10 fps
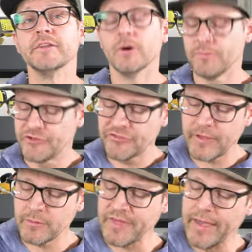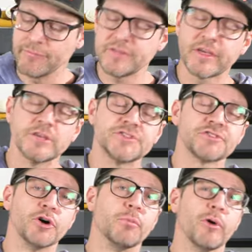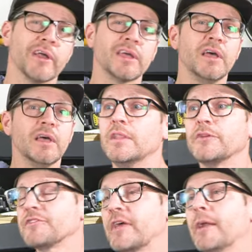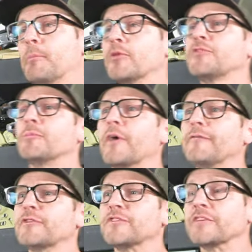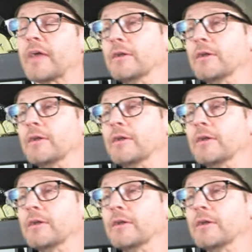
You know, just like with everything in snowboarding, there's a lot of personal preferences.